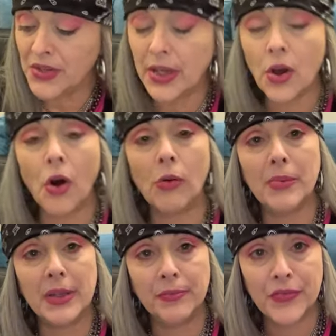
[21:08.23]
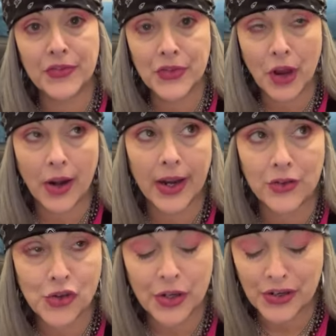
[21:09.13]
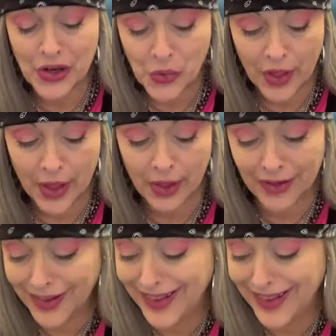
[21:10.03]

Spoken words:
Coleman. Sorry, I should have known that.